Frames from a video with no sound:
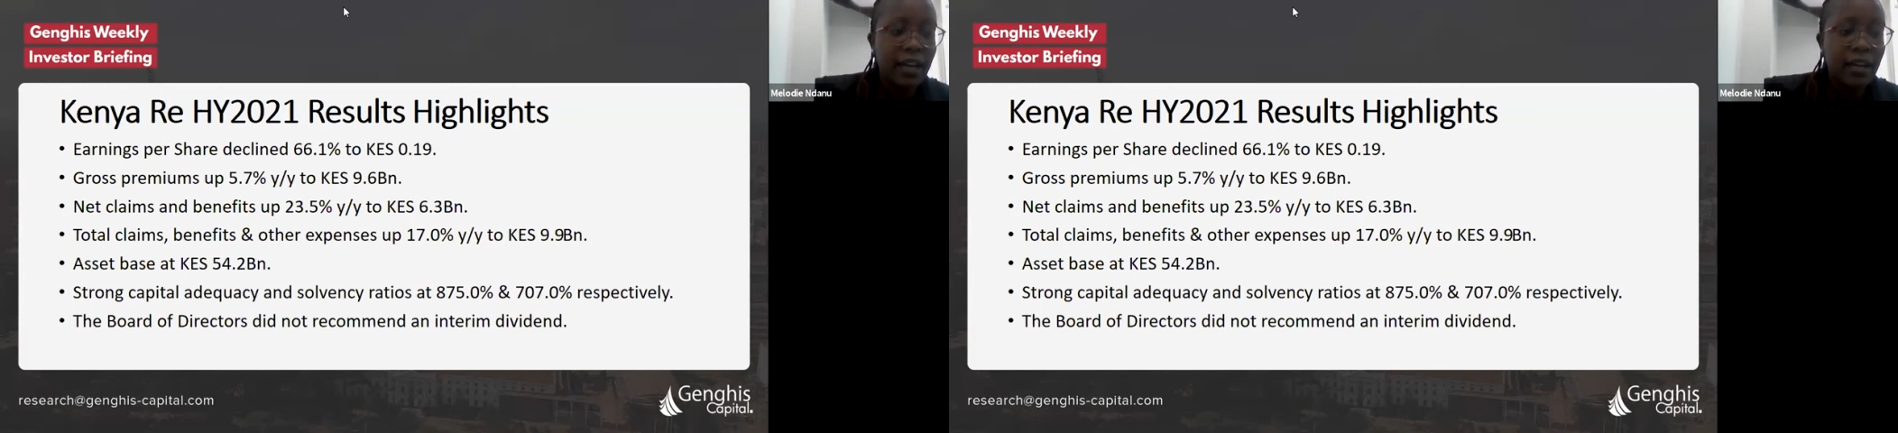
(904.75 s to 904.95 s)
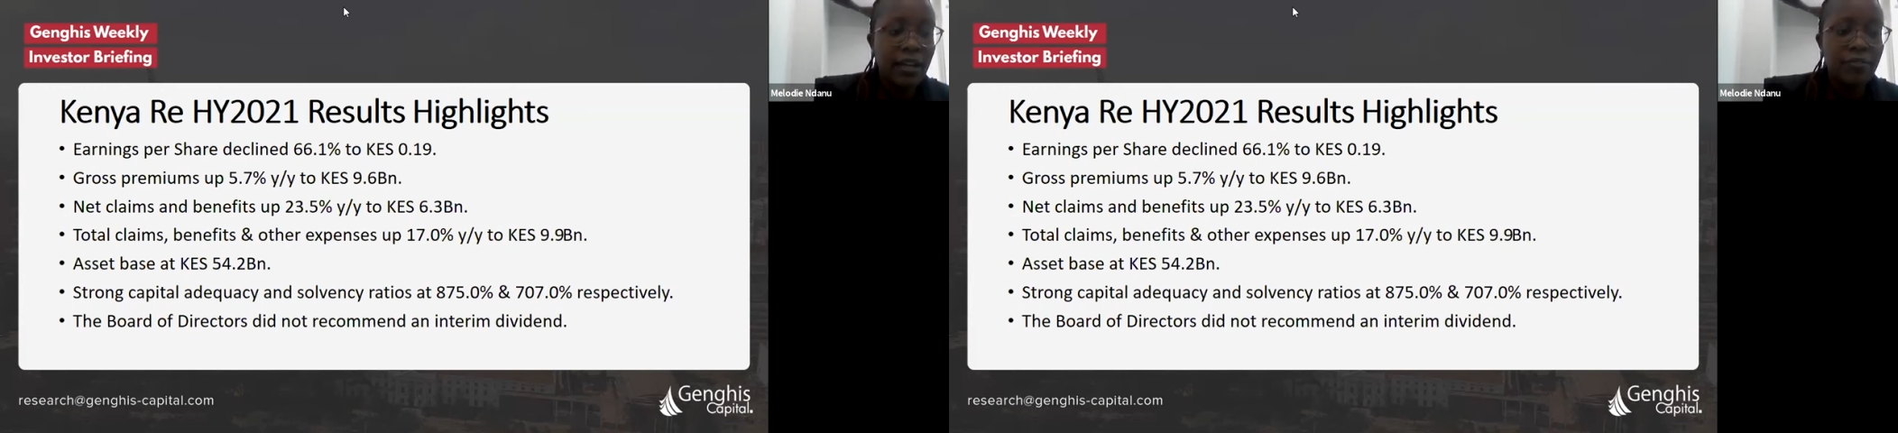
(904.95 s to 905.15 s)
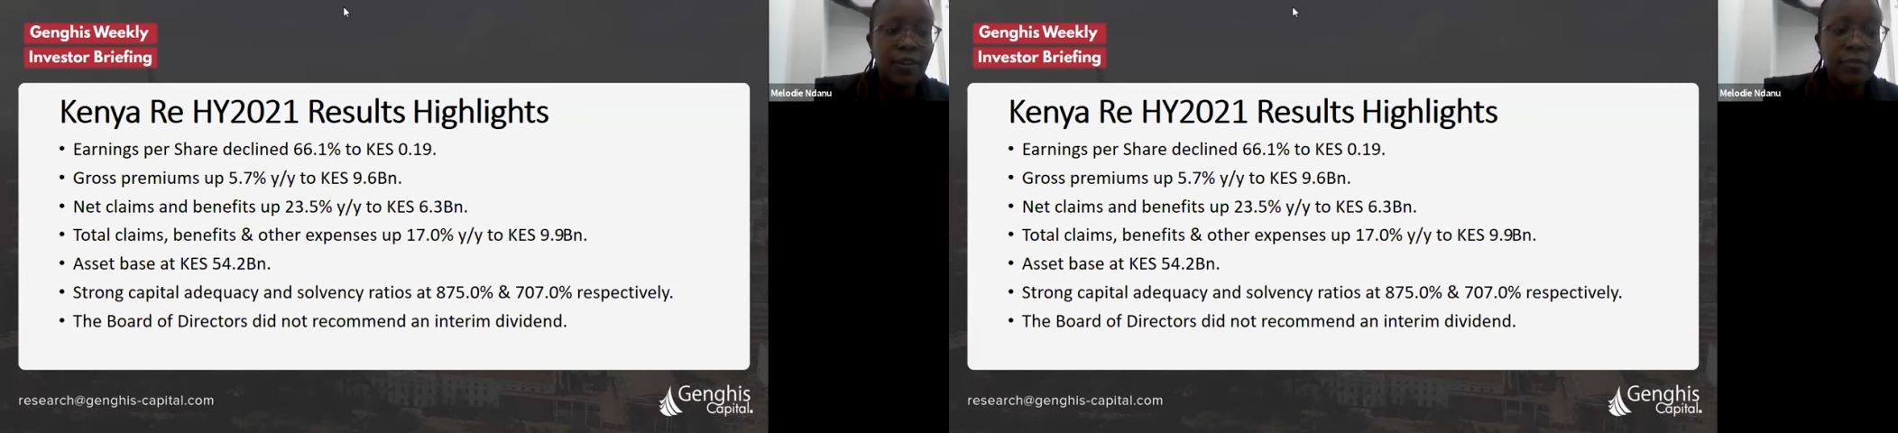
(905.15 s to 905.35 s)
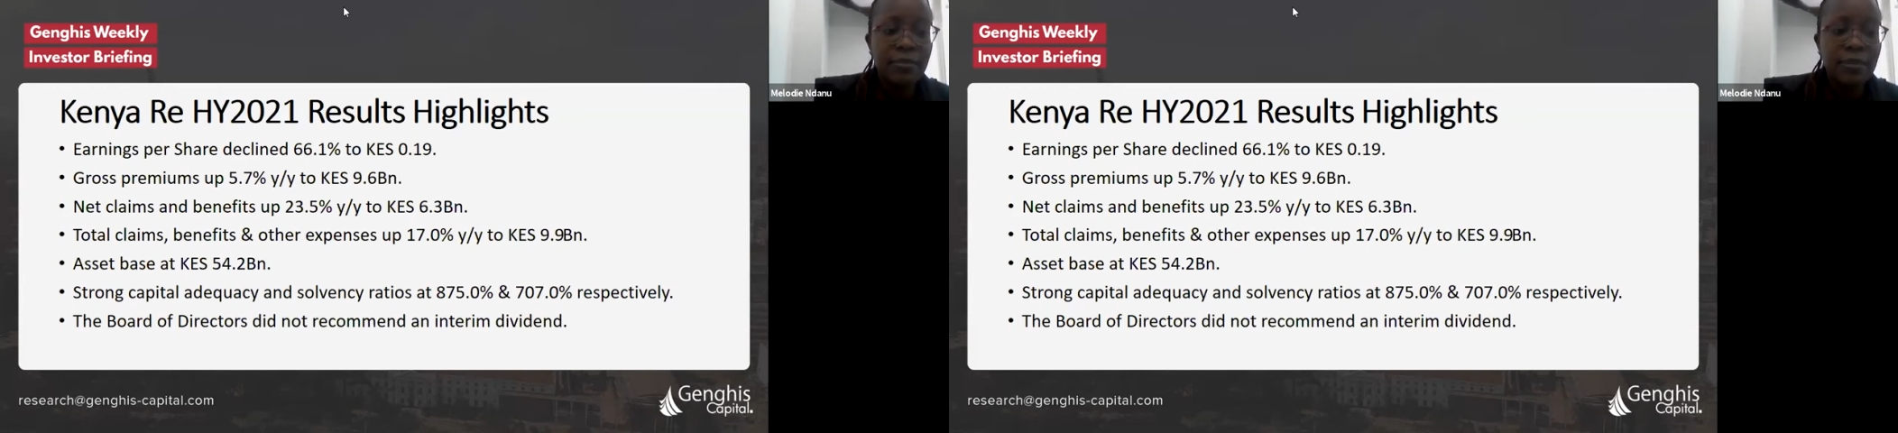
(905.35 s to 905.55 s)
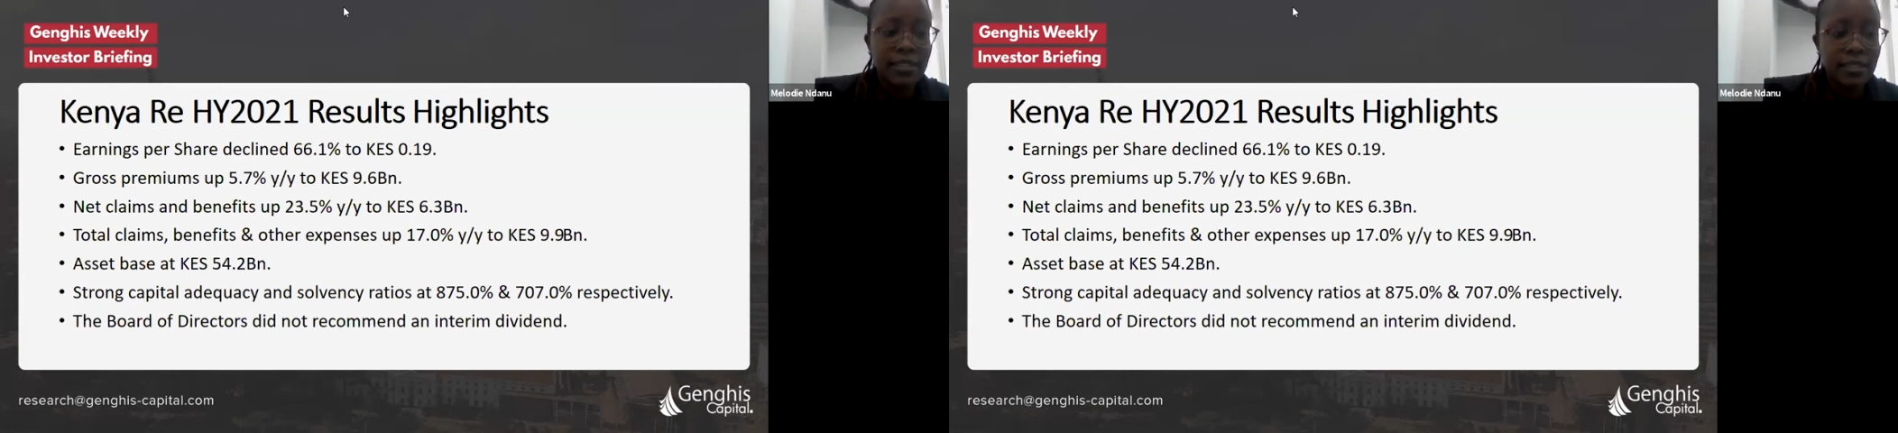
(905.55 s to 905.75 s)

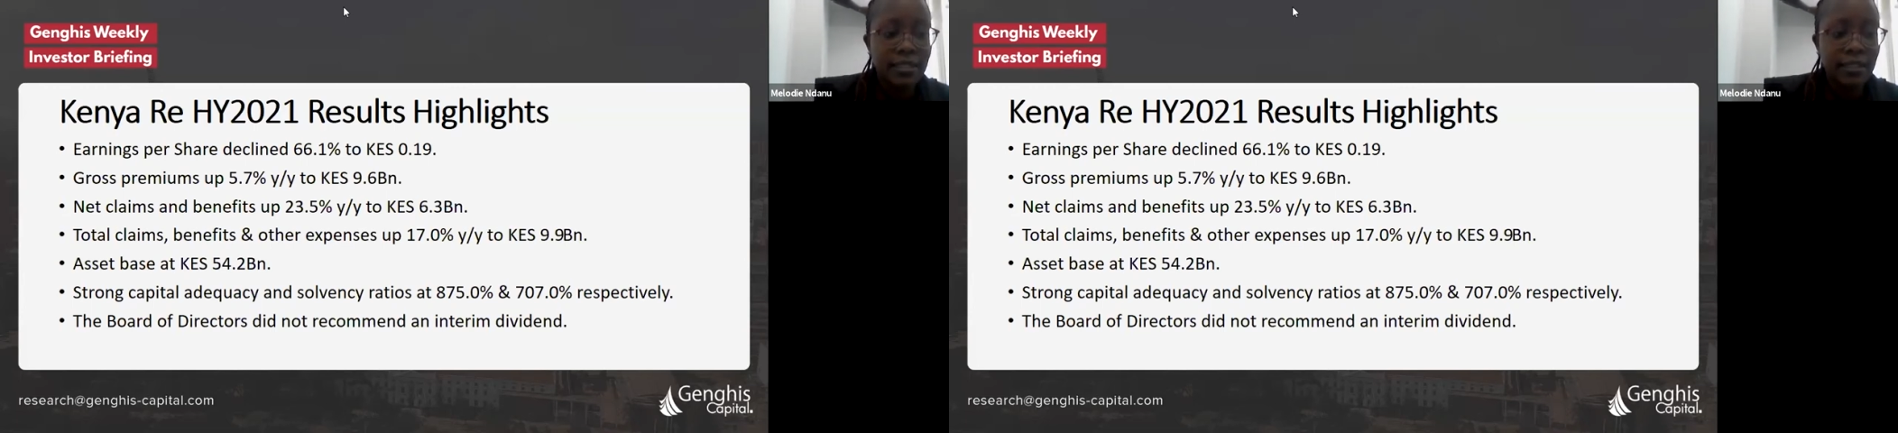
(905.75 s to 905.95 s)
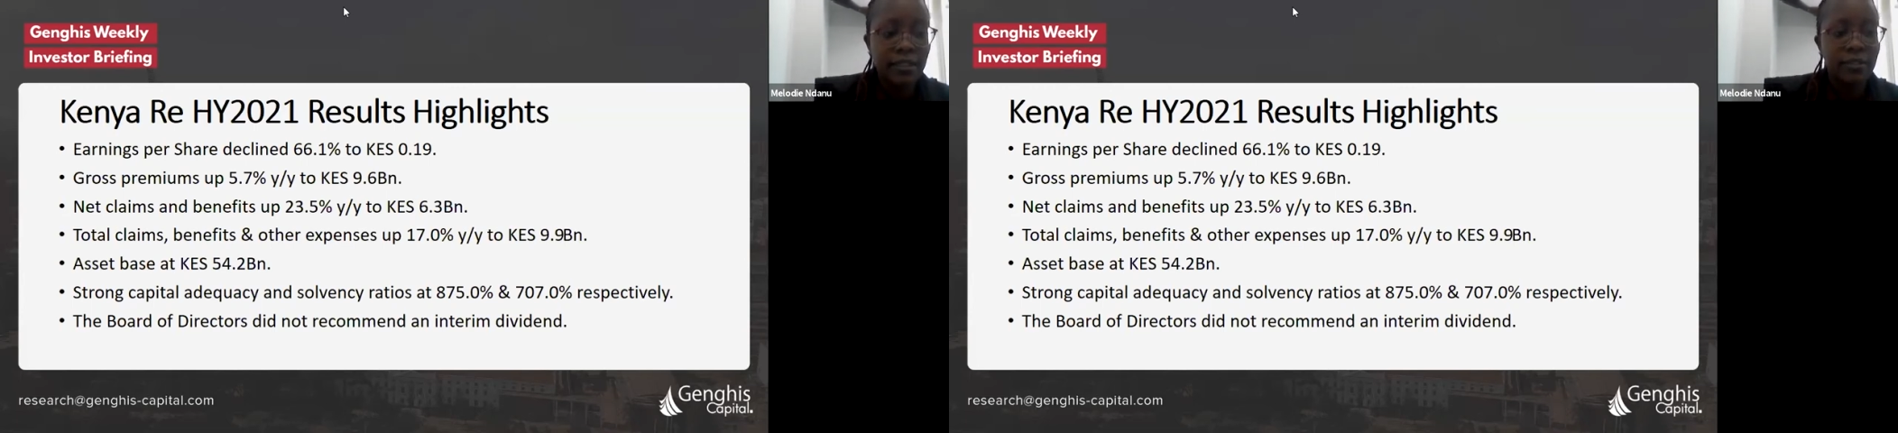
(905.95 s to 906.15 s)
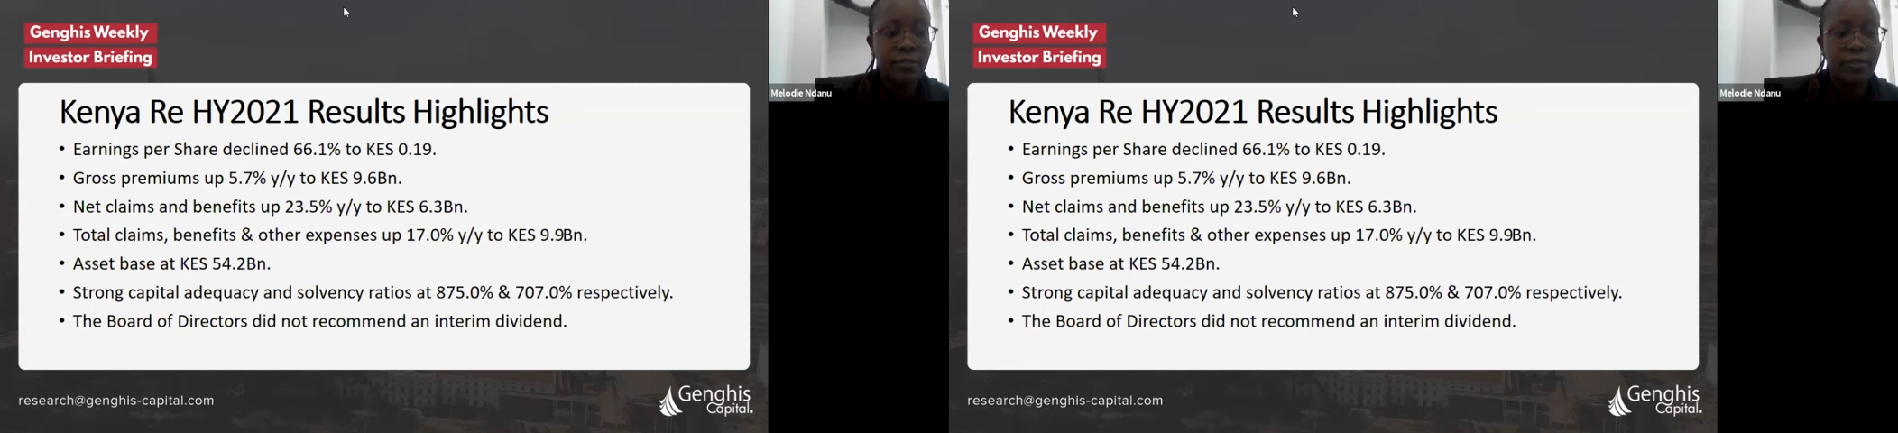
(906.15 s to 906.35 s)
affirmed the